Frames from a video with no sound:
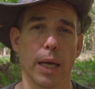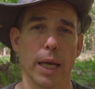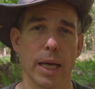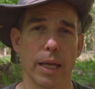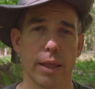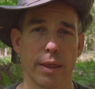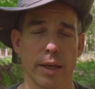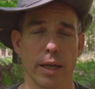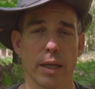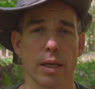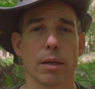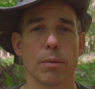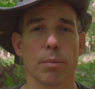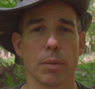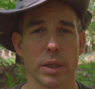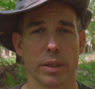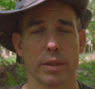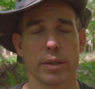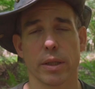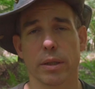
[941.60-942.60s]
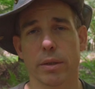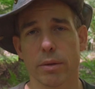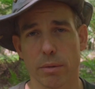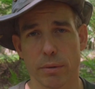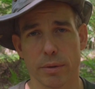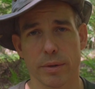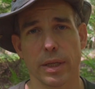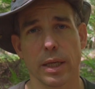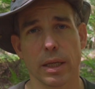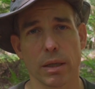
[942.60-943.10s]
And then it makes sense to
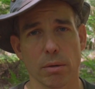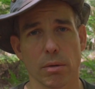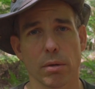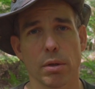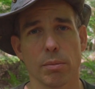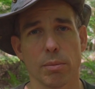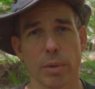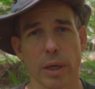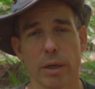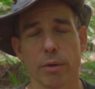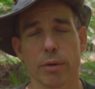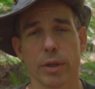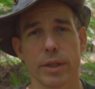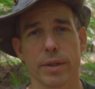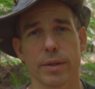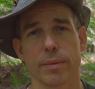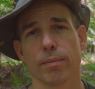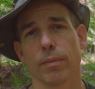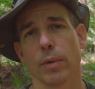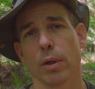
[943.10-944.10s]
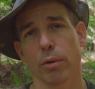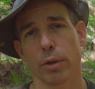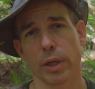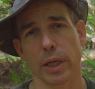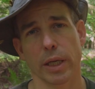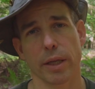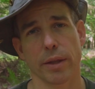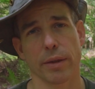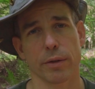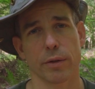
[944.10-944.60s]
scan all binaries.
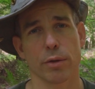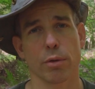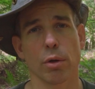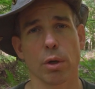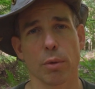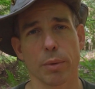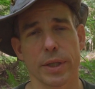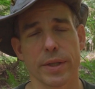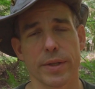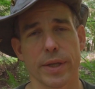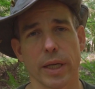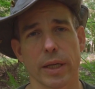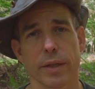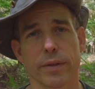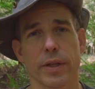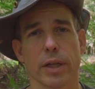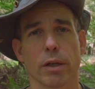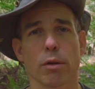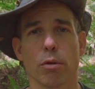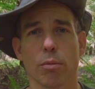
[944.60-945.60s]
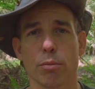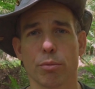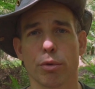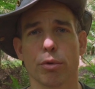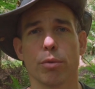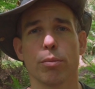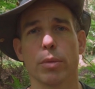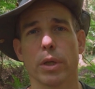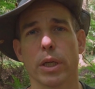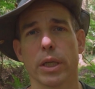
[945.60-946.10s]
Looking at the SolarWinds Hack, they
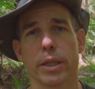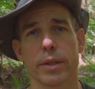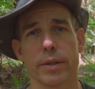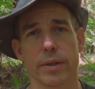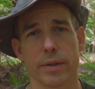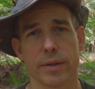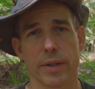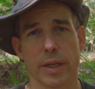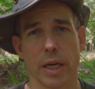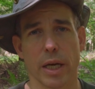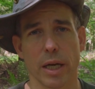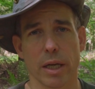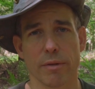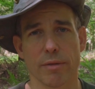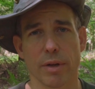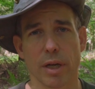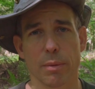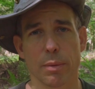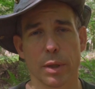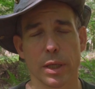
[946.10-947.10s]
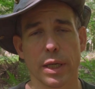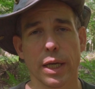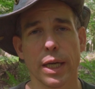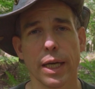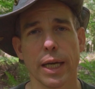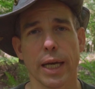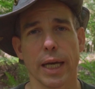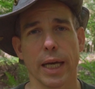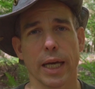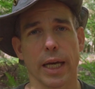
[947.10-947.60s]
compromise the CI environment.
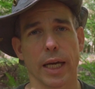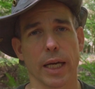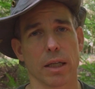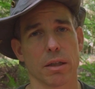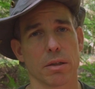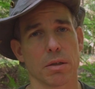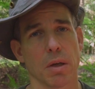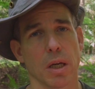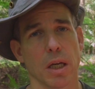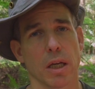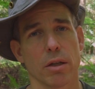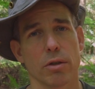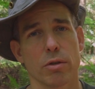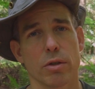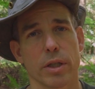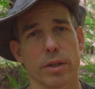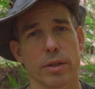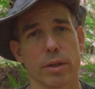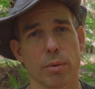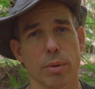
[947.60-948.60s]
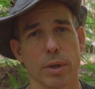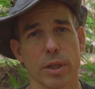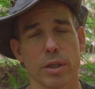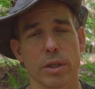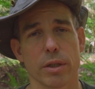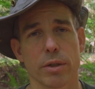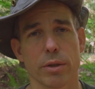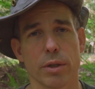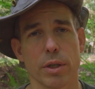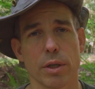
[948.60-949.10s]
And just a
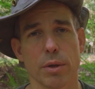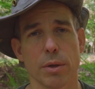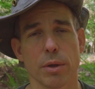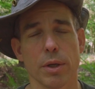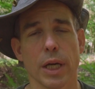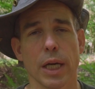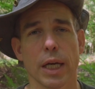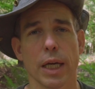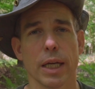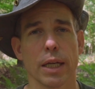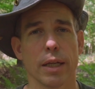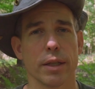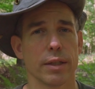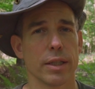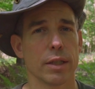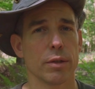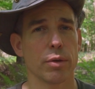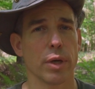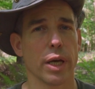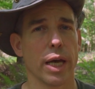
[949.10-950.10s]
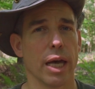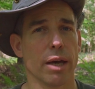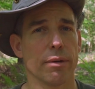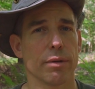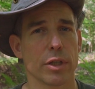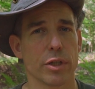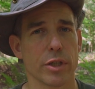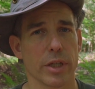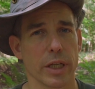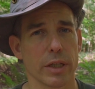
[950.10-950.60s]
question to you, did you
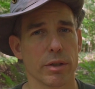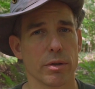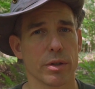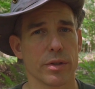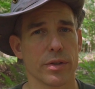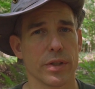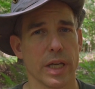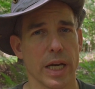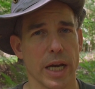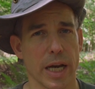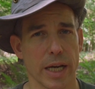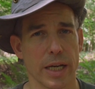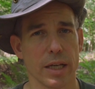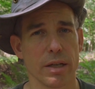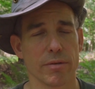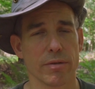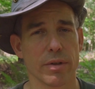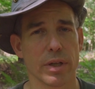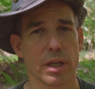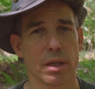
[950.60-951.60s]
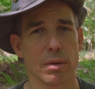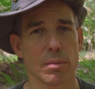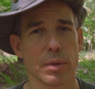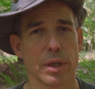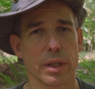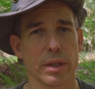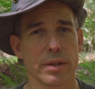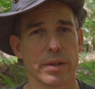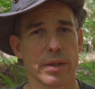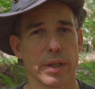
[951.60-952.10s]
ever check your CI
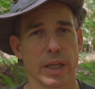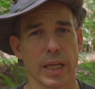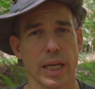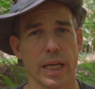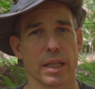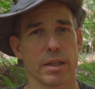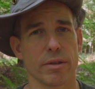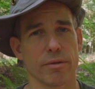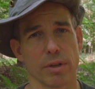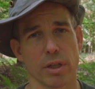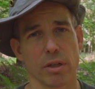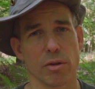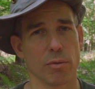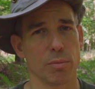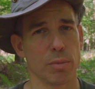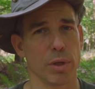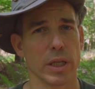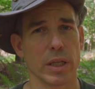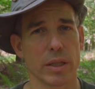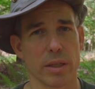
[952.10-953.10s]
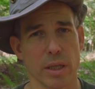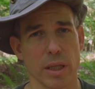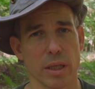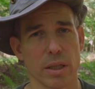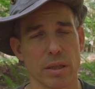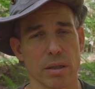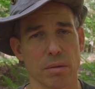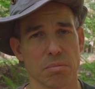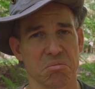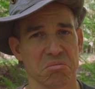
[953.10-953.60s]
environment against
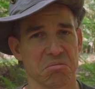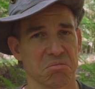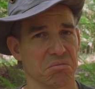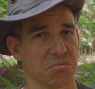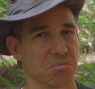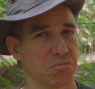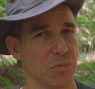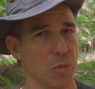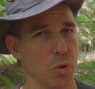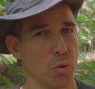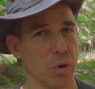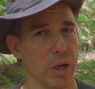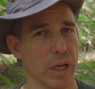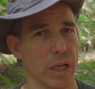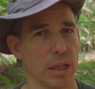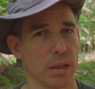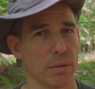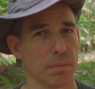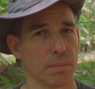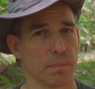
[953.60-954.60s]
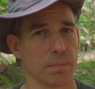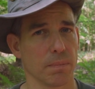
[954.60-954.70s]
vulnerabilities? Well,